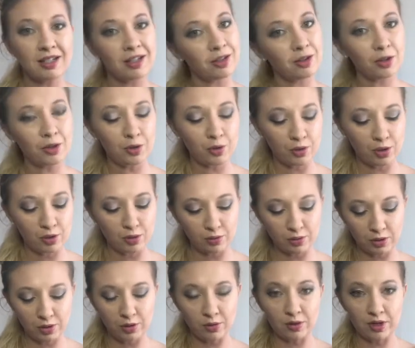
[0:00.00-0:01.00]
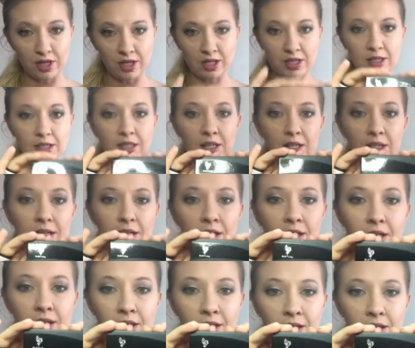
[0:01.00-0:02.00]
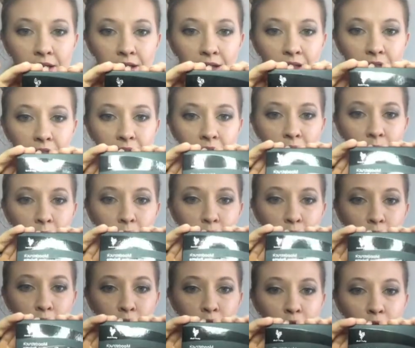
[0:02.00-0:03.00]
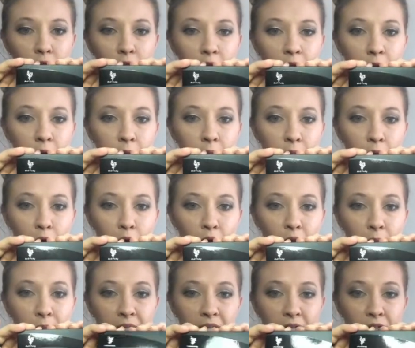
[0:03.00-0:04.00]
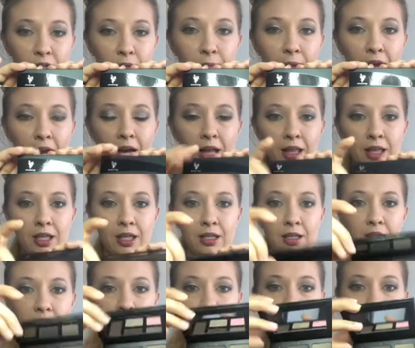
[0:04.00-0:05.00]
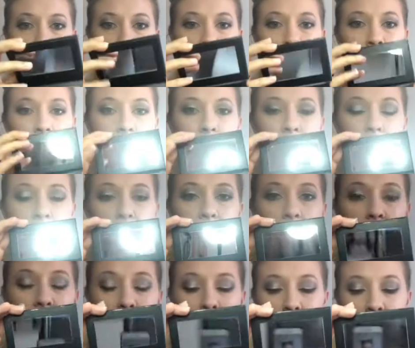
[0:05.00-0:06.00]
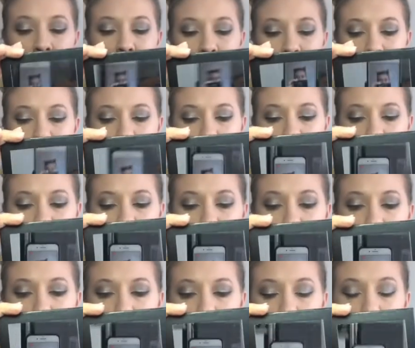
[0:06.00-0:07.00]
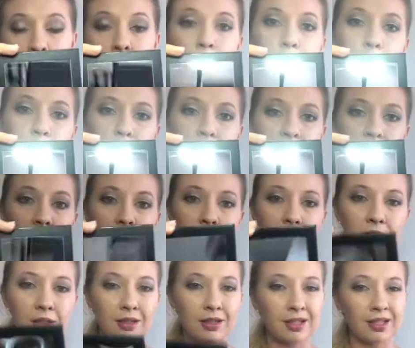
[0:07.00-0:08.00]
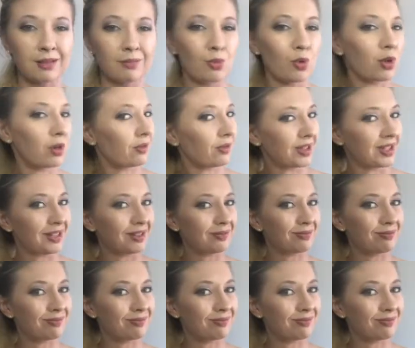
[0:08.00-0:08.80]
the Kudos, you get the Moonstruck Brow Obsession Palette. I got it in the shade brunette because I'm more of like,